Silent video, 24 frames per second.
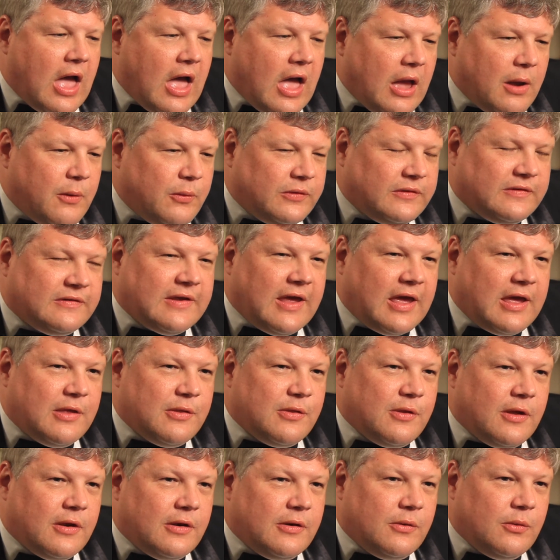would say
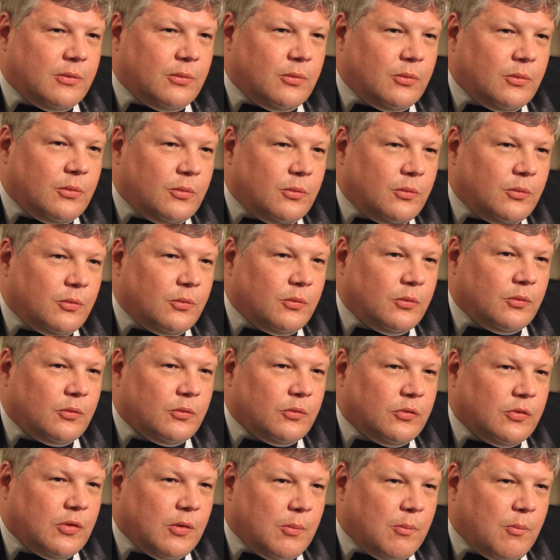that
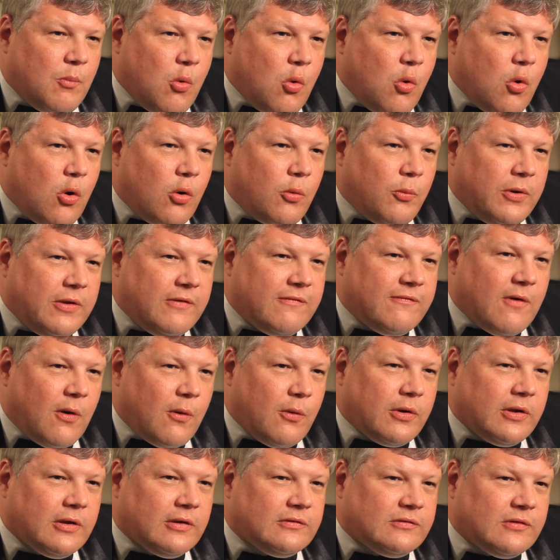the more we
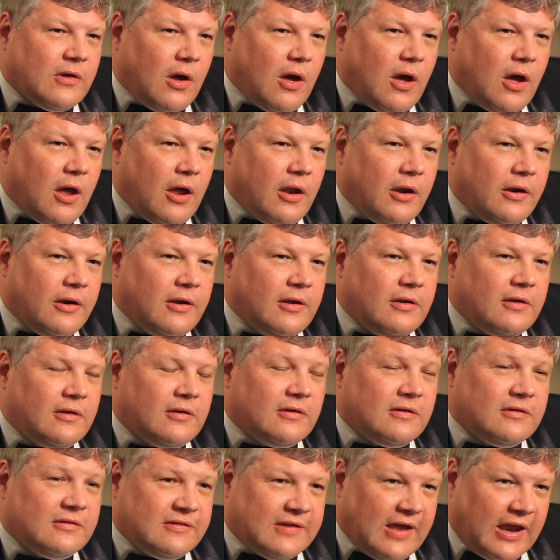focus on
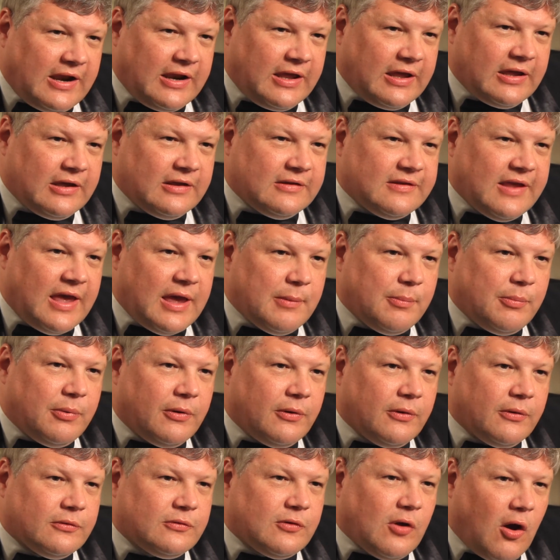setting an
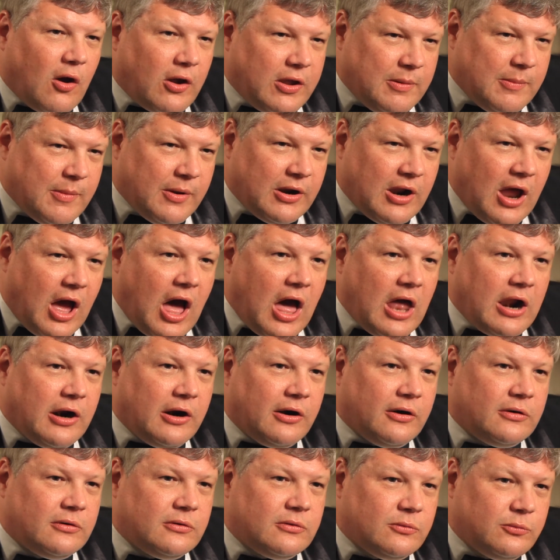example, talking about
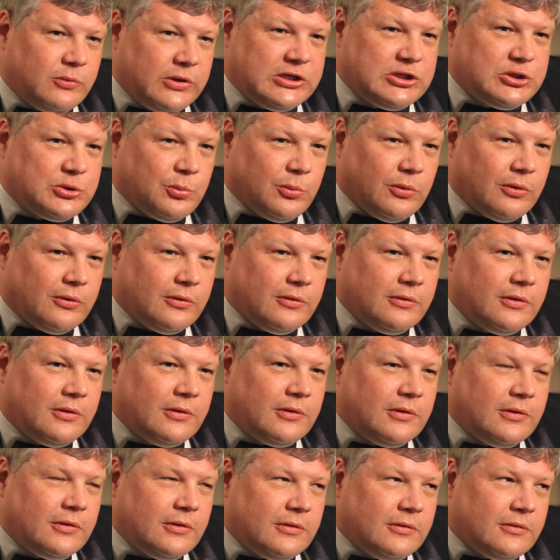honor, ritual,
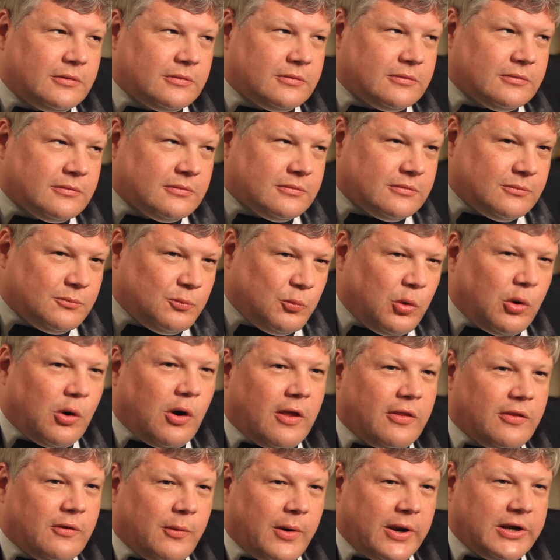we're
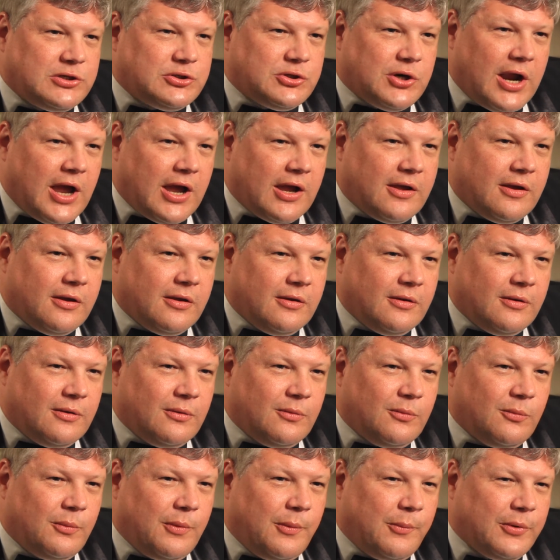on the right track.
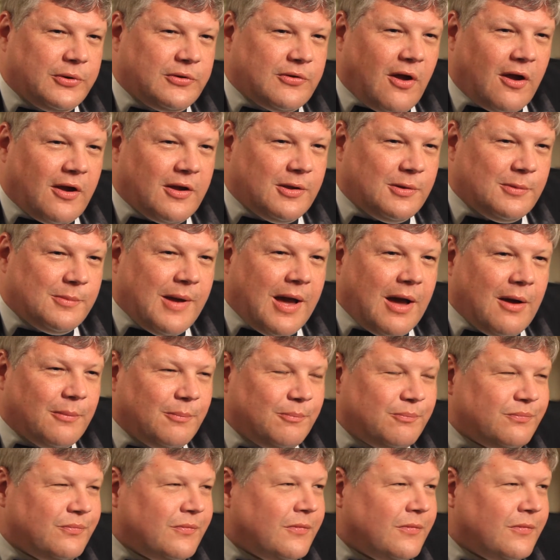When we're talking about